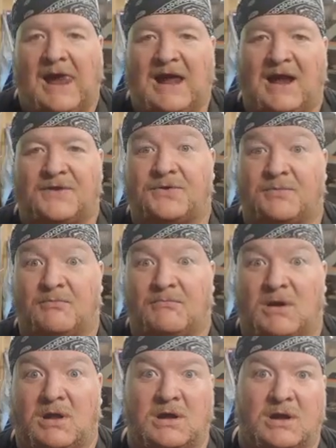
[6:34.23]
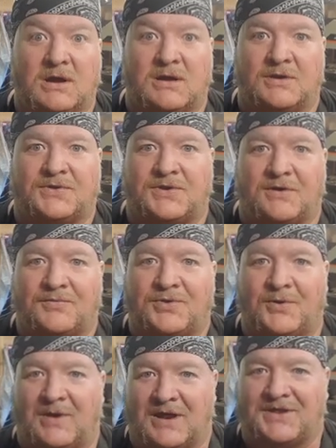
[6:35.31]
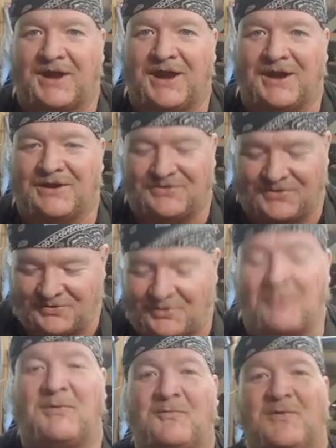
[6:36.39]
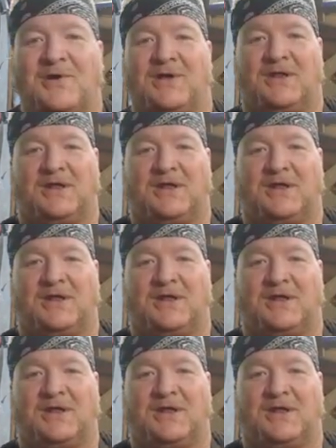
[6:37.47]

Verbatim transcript: add some blood and stuff to it at the end. So it's going to be fun.